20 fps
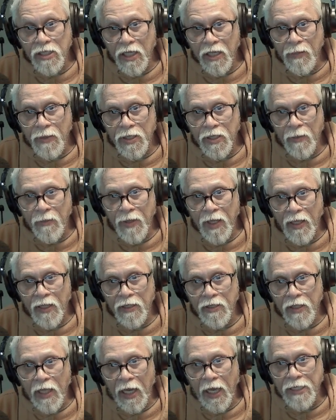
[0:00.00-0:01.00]
Ibig
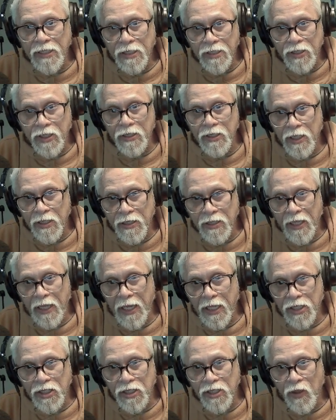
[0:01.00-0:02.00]
sabihin, at certain
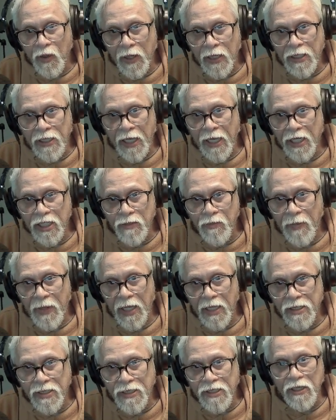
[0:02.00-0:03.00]
dates, you can
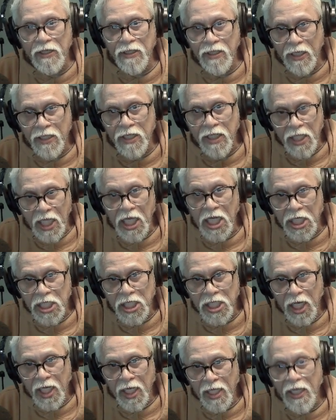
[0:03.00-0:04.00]
expect certain things
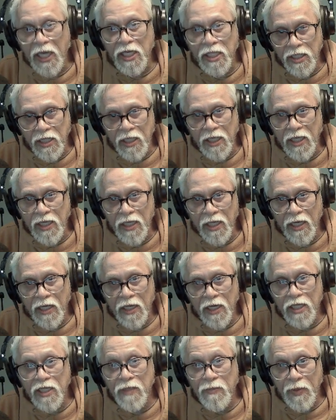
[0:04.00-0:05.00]
like the
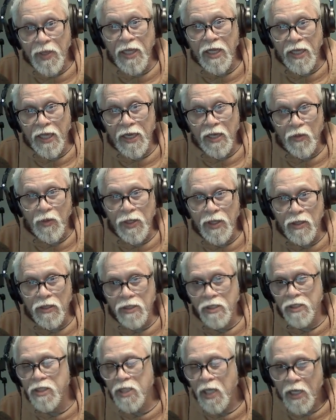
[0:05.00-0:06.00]
spring
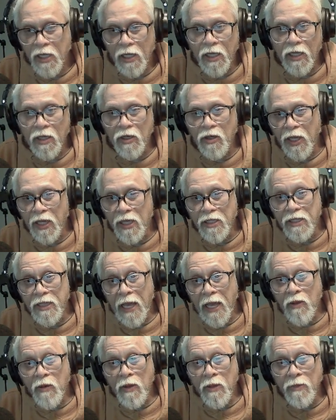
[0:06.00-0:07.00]
equinox. Okay,
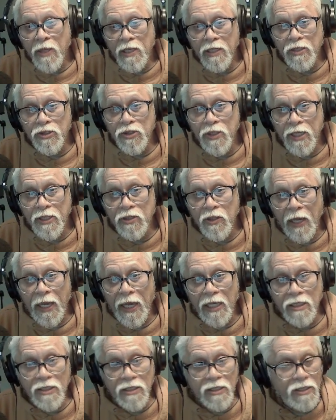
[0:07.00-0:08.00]
now I'm gonna try to
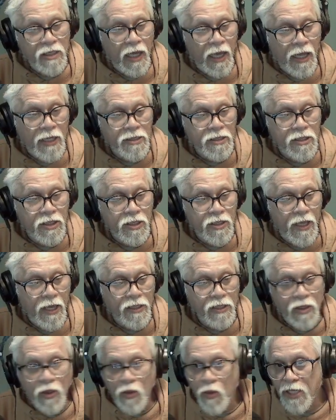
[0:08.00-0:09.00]
answer
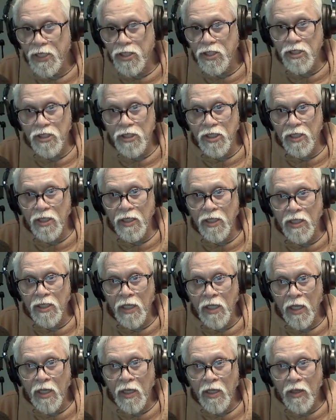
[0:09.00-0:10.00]
that question,
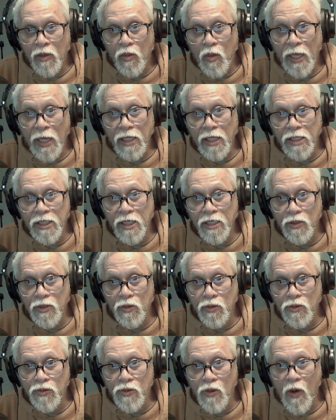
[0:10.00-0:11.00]
why is it
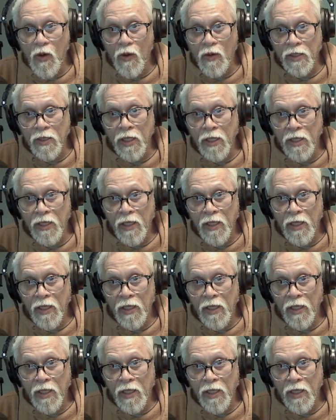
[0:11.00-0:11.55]
wrong?